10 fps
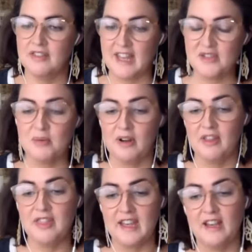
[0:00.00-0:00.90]
that's when
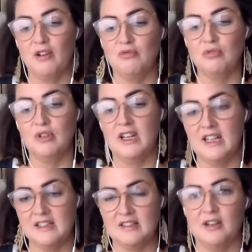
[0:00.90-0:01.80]
I think I
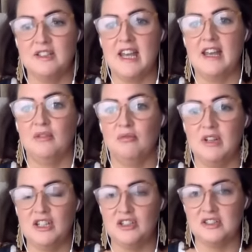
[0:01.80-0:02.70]
really slowed down and
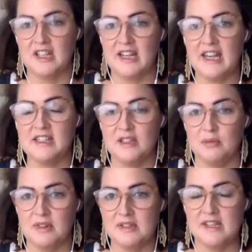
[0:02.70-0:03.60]
really just connected
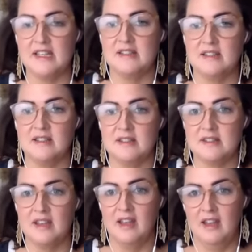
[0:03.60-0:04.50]
with the
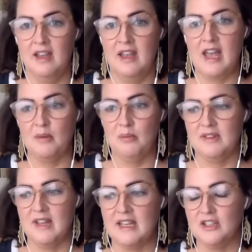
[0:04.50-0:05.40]
seasons and
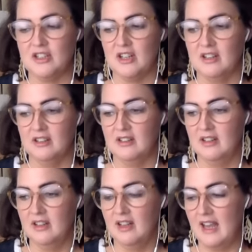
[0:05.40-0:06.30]
with nature
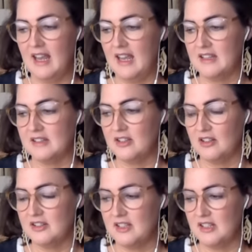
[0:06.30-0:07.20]
and
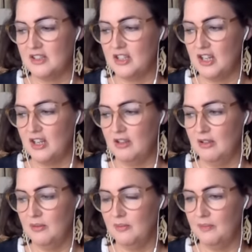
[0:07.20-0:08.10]
started to